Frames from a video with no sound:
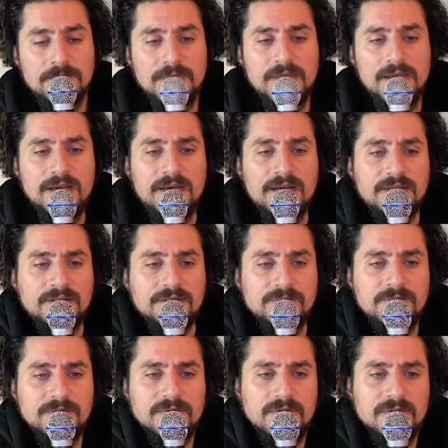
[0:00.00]
And
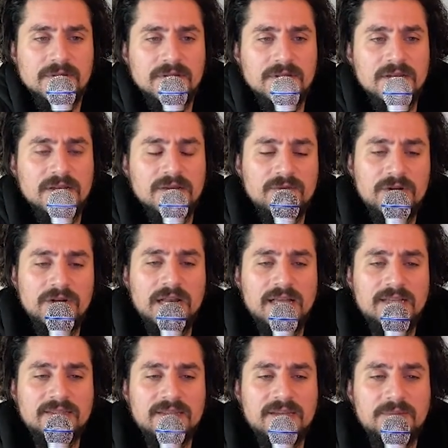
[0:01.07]
the very
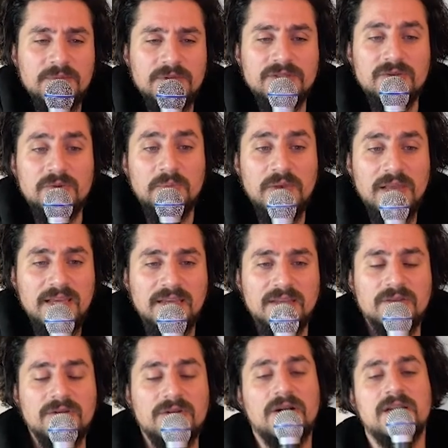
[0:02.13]
last step is to play and
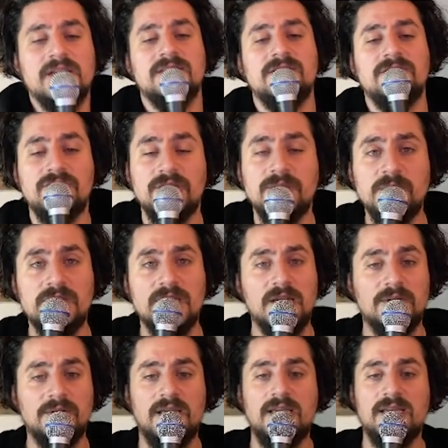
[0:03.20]
theorize
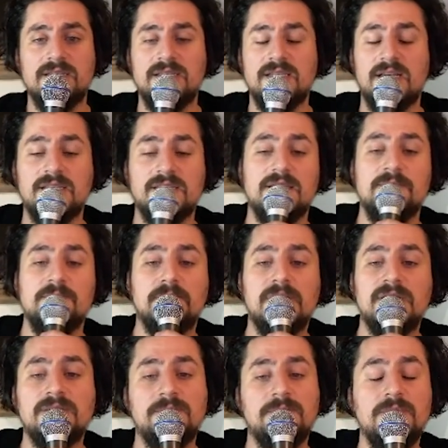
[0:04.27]
DreamSound as a
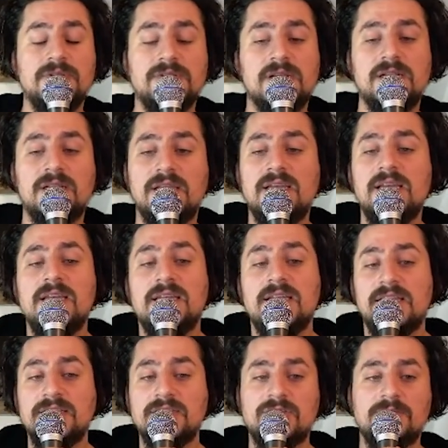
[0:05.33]
musical
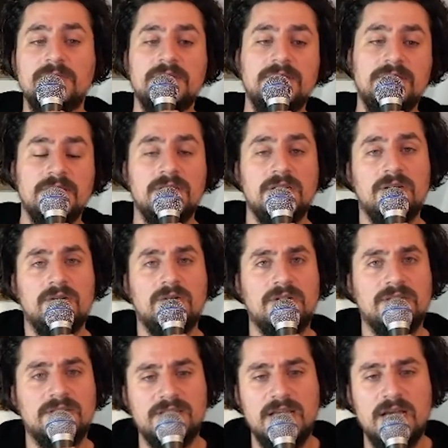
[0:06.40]
instrument or a
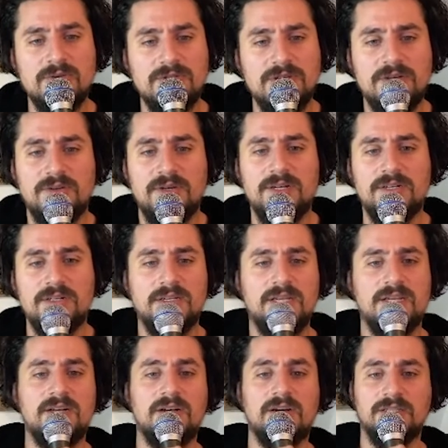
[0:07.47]
sound generator
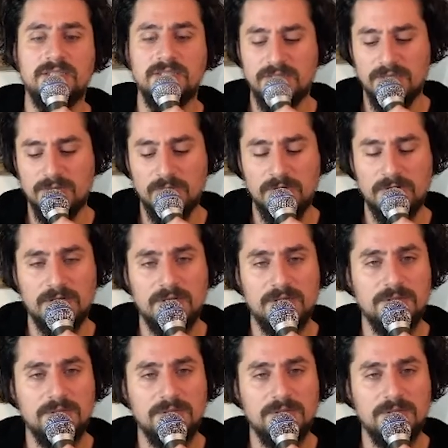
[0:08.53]
in our artistic work.